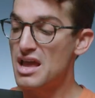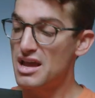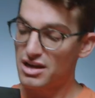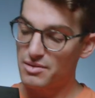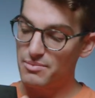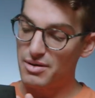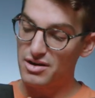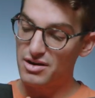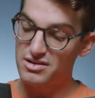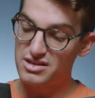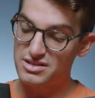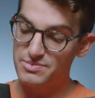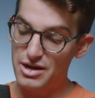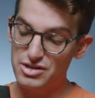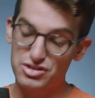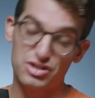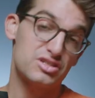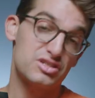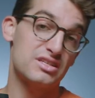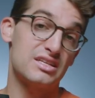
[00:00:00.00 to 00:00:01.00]
compared to,
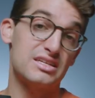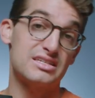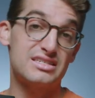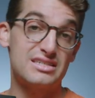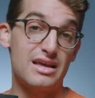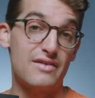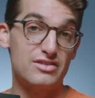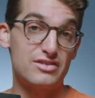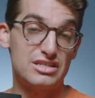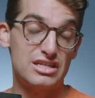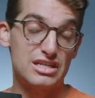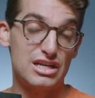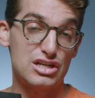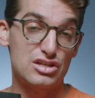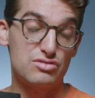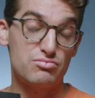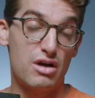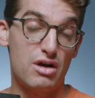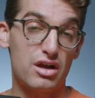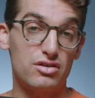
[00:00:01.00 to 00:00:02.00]
especially to the
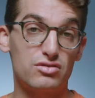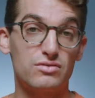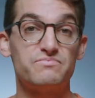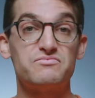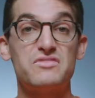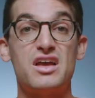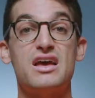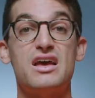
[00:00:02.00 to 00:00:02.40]
17-inch model.